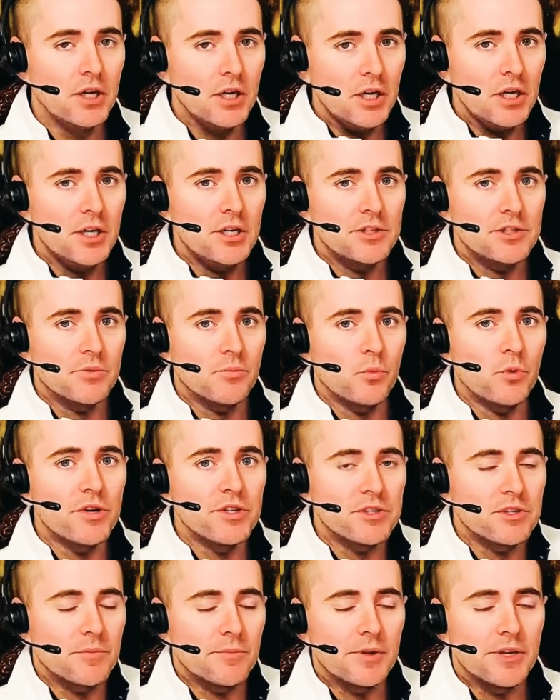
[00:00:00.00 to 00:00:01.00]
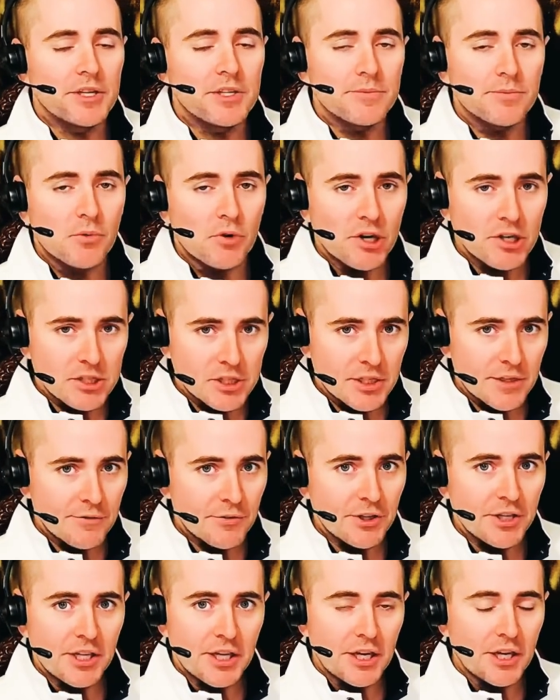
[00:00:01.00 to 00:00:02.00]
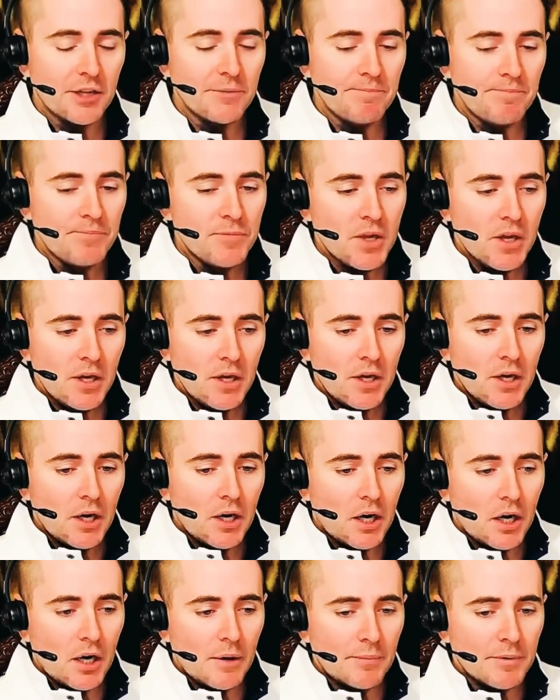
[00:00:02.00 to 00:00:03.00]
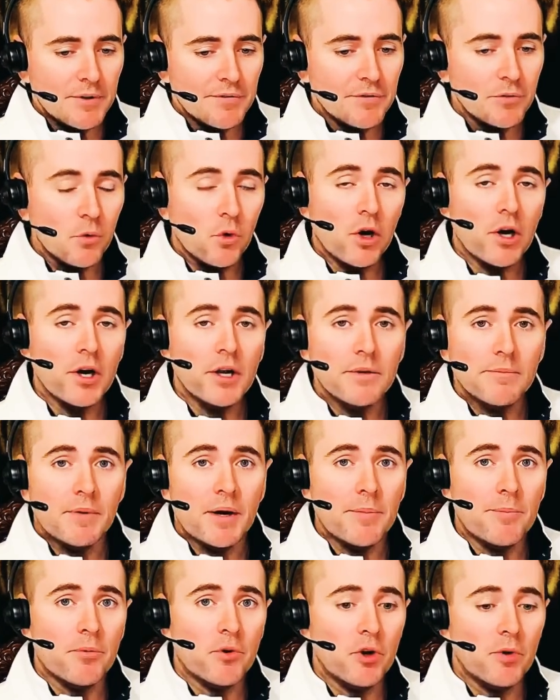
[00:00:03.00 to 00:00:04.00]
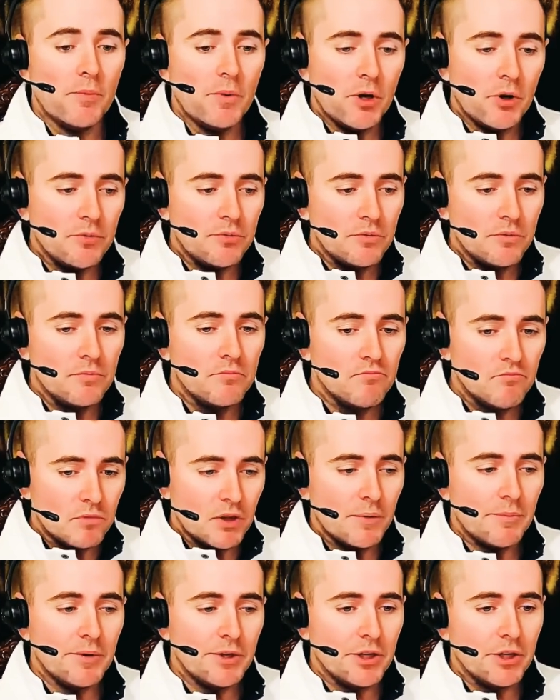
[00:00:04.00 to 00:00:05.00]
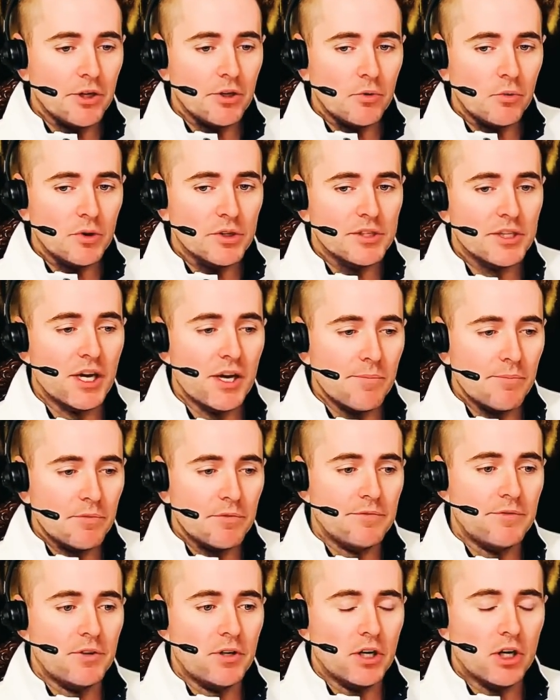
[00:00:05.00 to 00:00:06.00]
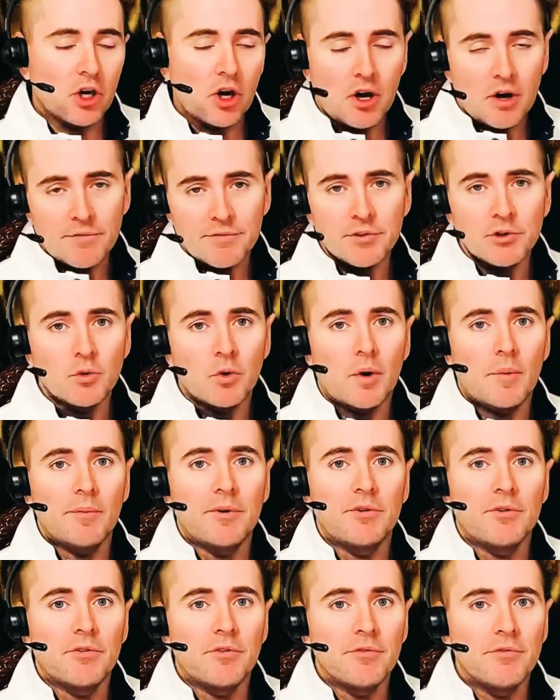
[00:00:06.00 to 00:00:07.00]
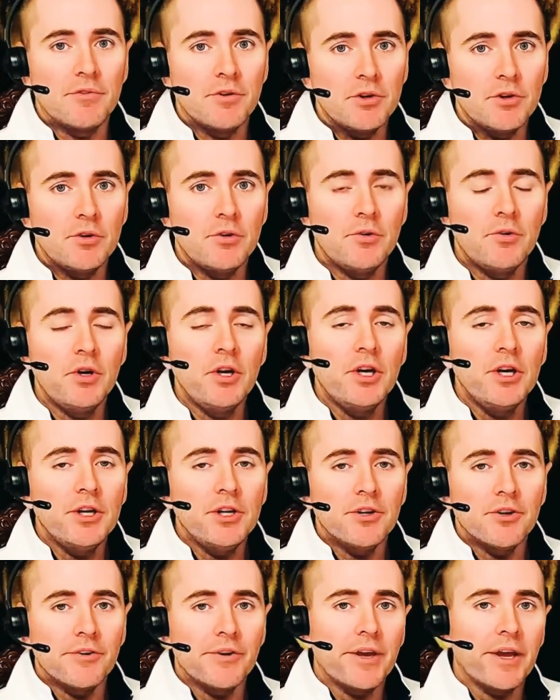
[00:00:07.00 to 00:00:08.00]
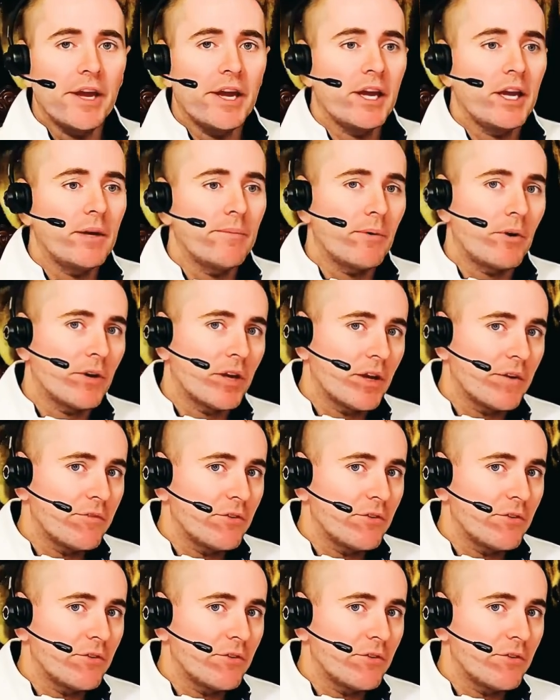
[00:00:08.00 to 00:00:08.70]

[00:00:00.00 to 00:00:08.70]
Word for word: some wisdom and inspiration every day. But if you want my promo, let me know what type of coffee you want me to review. Your name, I'll give you a